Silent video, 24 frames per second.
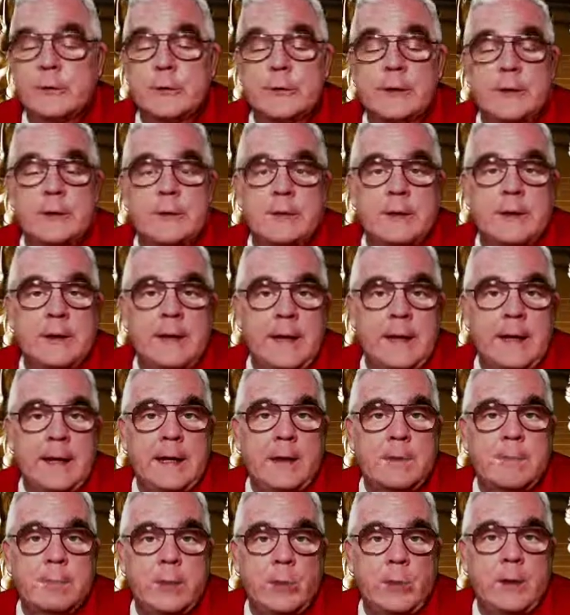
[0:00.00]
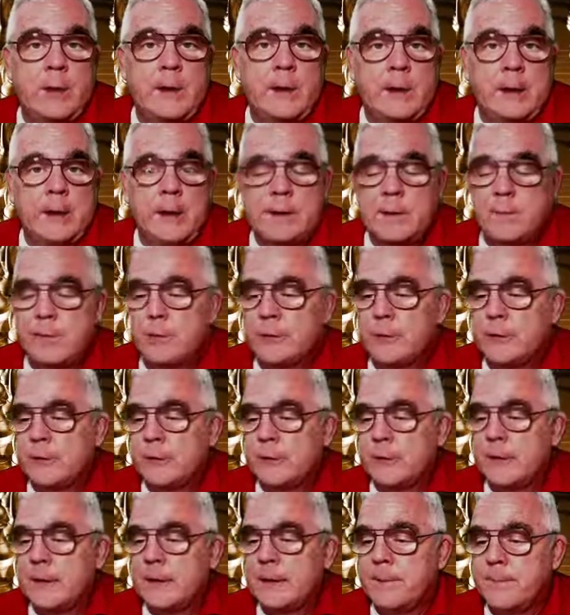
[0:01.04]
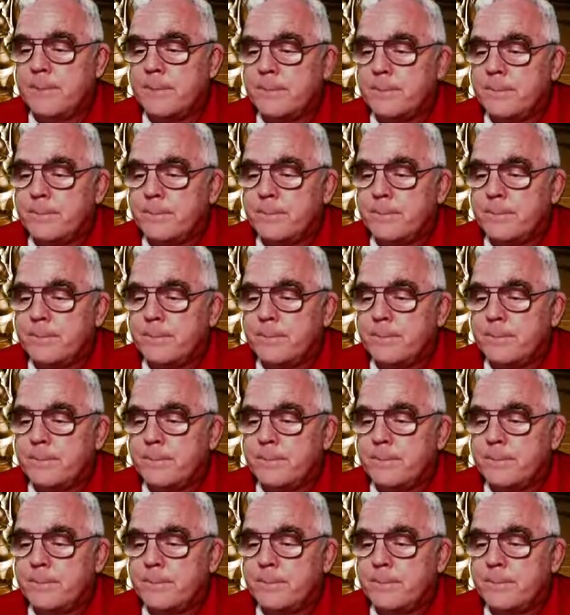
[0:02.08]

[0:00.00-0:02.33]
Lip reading: 68.8%,